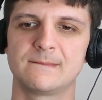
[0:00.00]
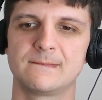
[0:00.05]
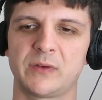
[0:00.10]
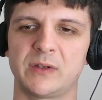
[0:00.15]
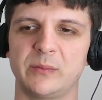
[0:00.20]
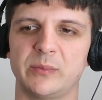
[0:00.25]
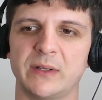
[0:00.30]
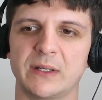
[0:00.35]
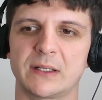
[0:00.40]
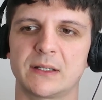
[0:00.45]

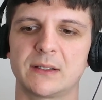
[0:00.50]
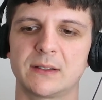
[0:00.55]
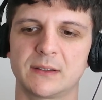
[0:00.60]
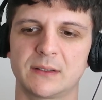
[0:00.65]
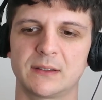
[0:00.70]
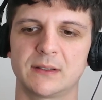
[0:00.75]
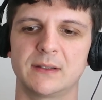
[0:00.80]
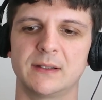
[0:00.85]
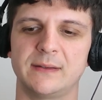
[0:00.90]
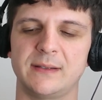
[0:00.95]
Seems like
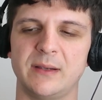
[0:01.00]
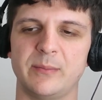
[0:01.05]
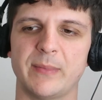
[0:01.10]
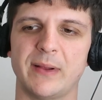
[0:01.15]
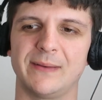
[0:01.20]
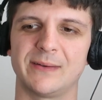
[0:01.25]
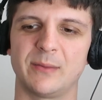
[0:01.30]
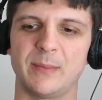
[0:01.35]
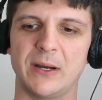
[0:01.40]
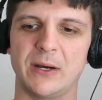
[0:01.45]
the team
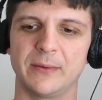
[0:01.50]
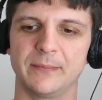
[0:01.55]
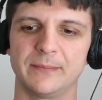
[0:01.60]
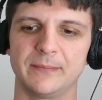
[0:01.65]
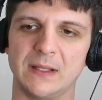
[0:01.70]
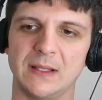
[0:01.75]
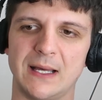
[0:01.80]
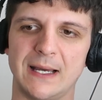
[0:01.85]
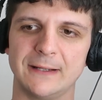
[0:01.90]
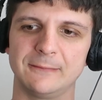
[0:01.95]
mellowed him out
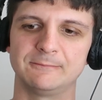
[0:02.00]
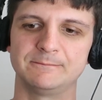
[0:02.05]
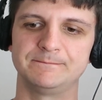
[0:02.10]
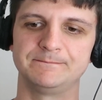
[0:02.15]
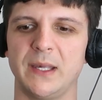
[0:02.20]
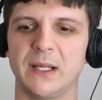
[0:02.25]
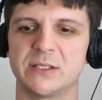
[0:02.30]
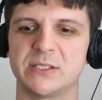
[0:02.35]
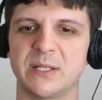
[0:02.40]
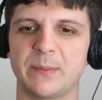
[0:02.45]
a lot.
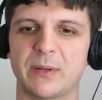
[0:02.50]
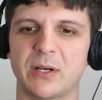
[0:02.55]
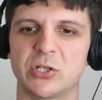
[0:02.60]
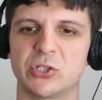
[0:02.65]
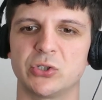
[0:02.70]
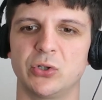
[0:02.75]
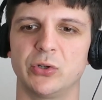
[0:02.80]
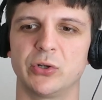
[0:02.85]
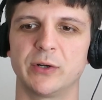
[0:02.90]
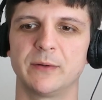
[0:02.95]
Big chip on his
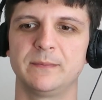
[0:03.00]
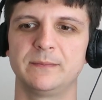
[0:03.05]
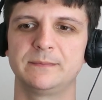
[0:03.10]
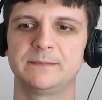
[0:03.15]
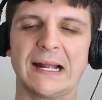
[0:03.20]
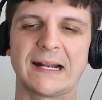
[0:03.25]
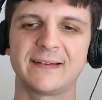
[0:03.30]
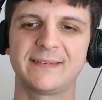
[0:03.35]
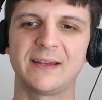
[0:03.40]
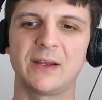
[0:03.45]
shoulder.
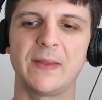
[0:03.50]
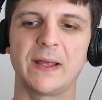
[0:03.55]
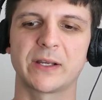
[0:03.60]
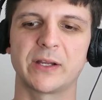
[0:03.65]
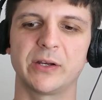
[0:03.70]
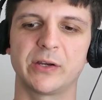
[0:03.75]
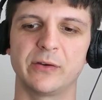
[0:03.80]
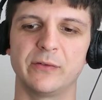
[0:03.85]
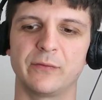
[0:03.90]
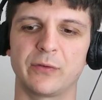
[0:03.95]
I can see how that
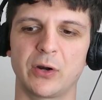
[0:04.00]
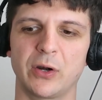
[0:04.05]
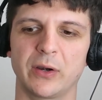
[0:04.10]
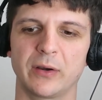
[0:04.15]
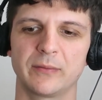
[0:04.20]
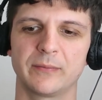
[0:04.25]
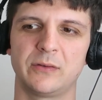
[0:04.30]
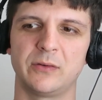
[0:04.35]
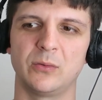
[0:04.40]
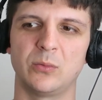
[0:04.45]
could
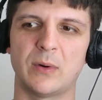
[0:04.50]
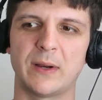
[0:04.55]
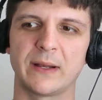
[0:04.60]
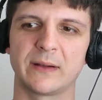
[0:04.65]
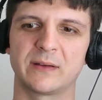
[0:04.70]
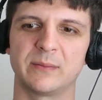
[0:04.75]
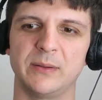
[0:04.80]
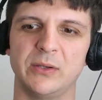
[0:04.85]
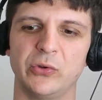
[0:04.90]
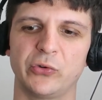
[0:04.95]
convert to
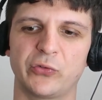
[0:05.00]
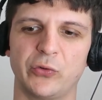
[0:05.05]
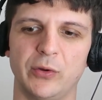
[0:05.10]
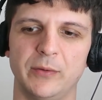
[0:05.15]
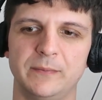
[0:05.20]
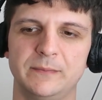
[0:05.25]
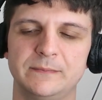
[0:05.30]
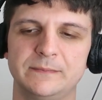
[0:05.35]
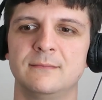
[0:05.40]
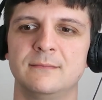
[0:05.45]
wanting to be useful.